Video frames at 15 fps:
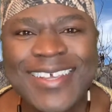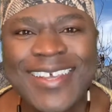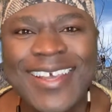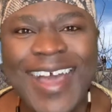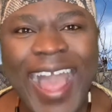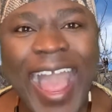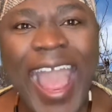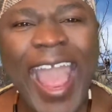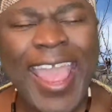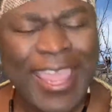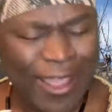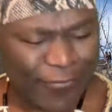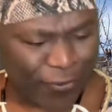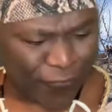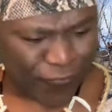I
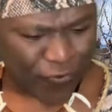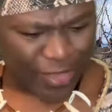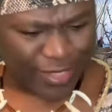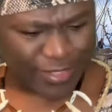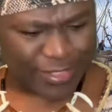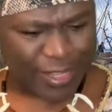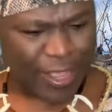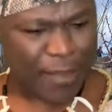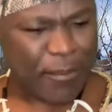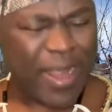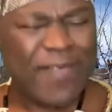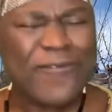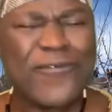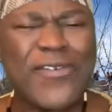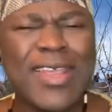have a friend.
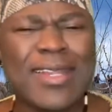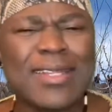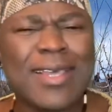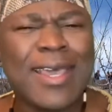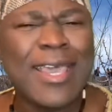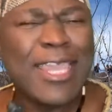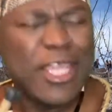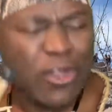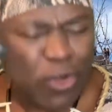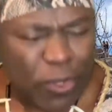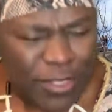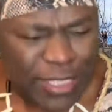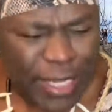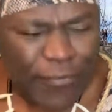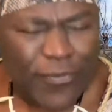My friend, he
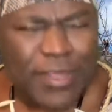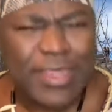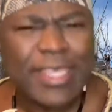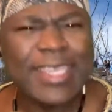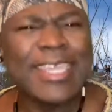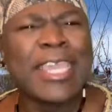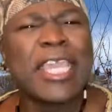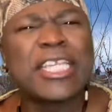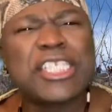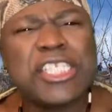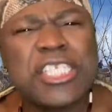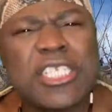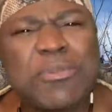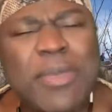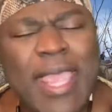knows everything. He
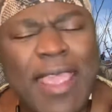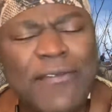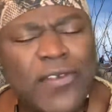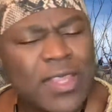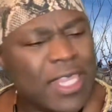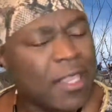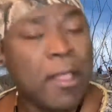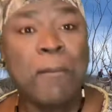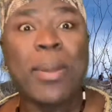teaches me everything.